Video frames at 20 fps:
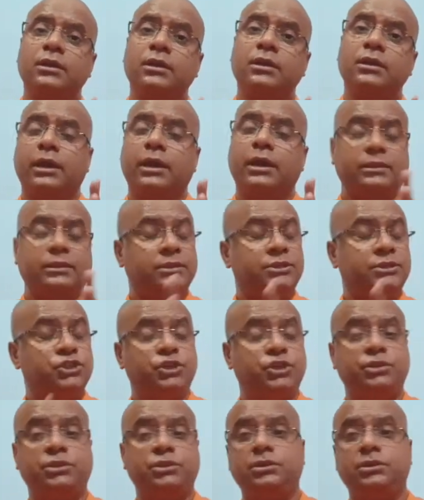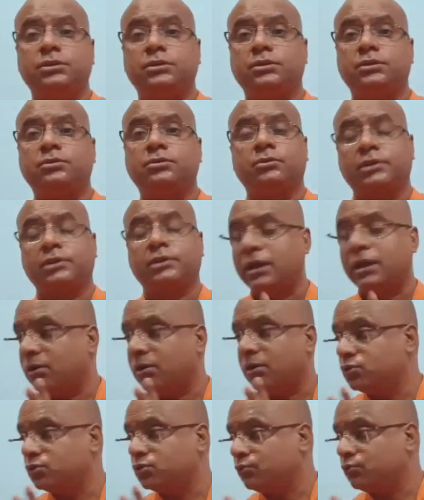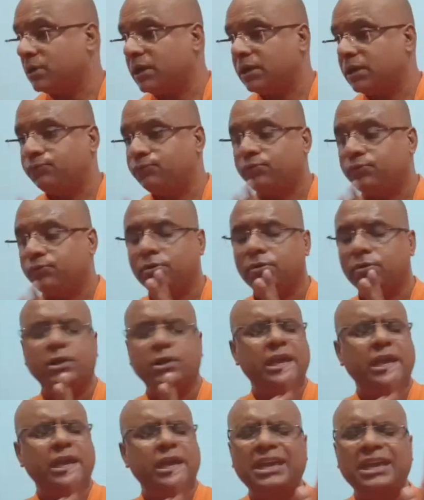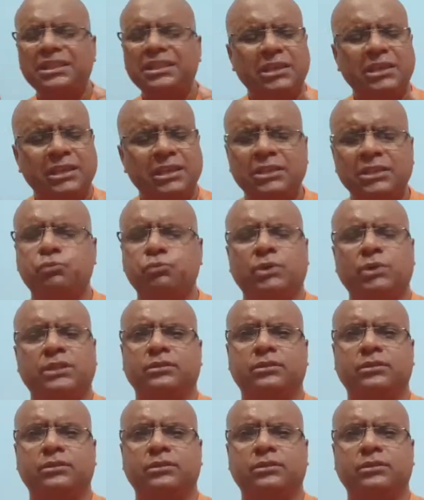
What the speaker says: an engineer, or a housewife, or anyone.